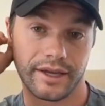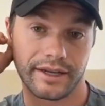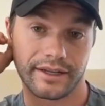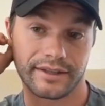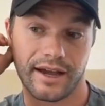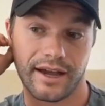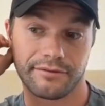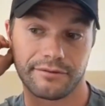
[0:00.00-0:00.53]
Like
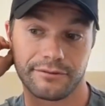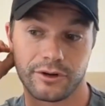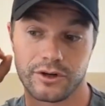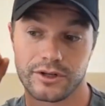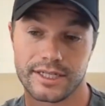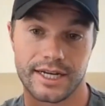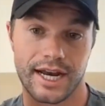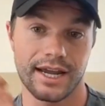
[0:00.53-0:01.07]
that
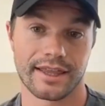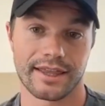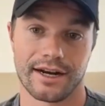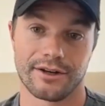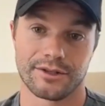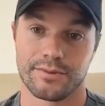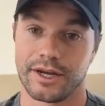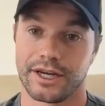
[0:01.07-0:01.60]
first night that
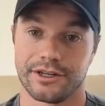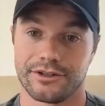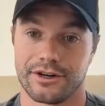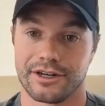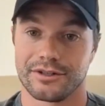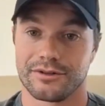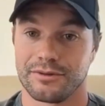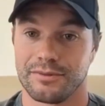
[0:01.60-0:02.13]
I was making
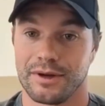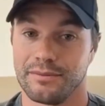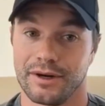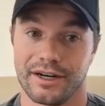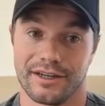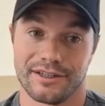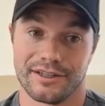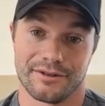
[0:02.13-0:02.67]
drinks with my
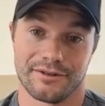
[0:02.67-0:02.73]
buddies,